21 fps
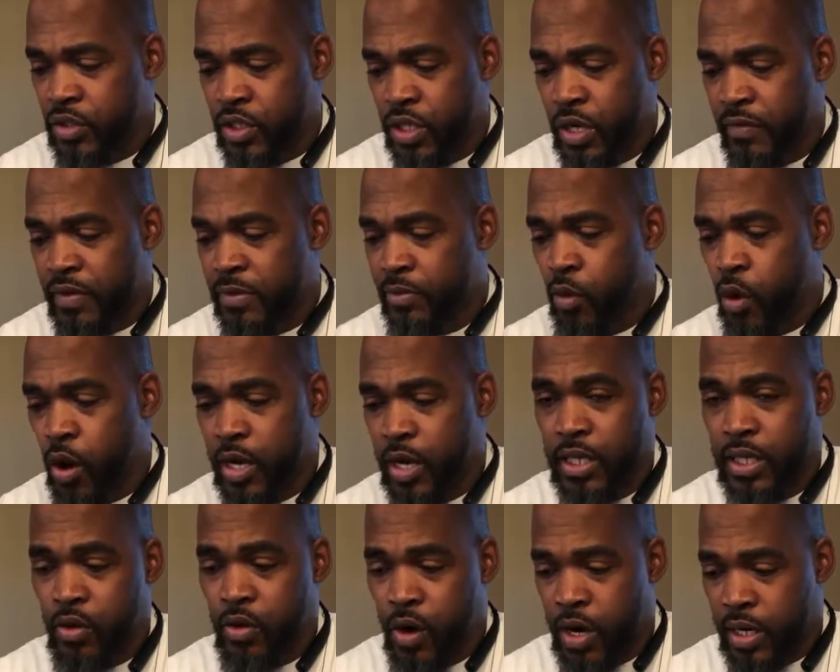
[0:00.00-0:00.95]
service
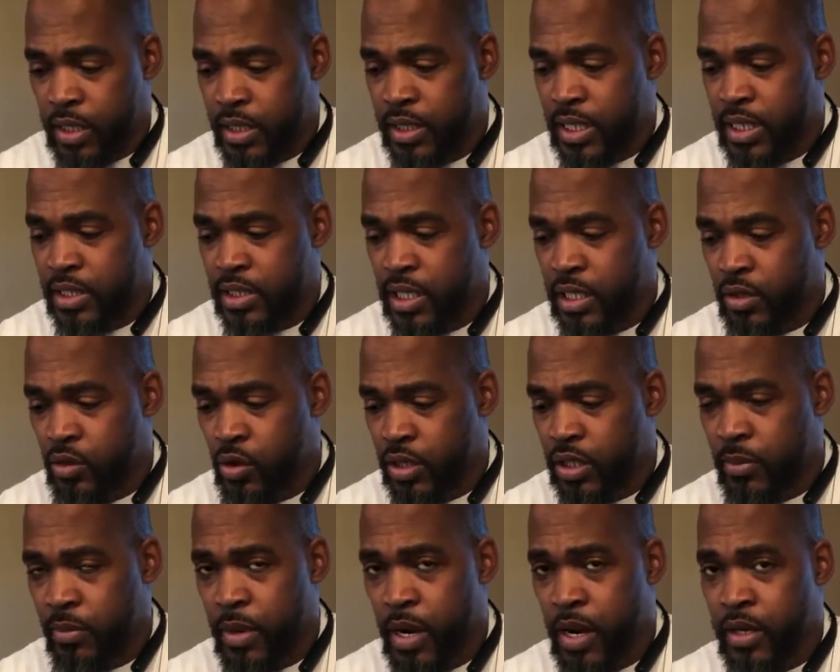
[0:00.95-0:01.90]
marketing organization in North
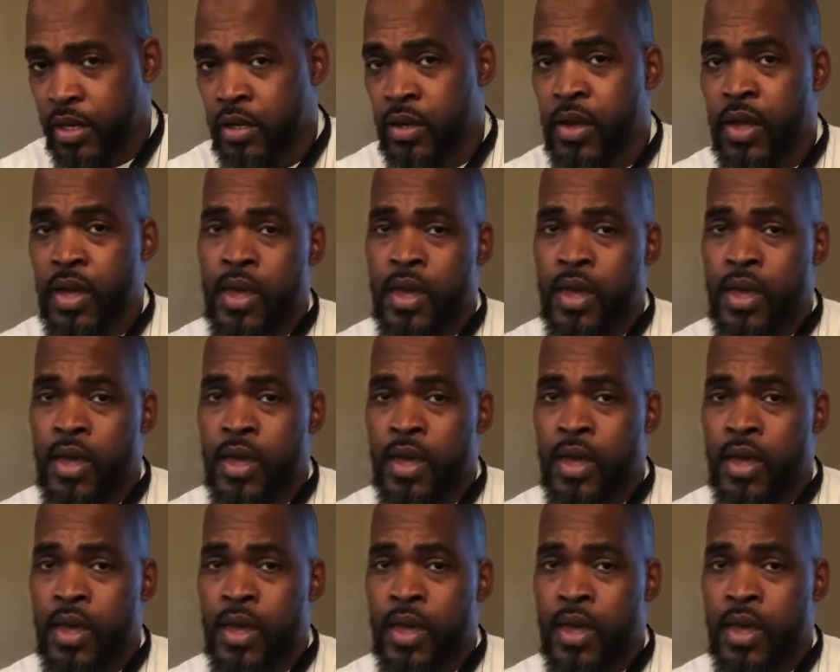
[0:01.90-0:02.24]
America.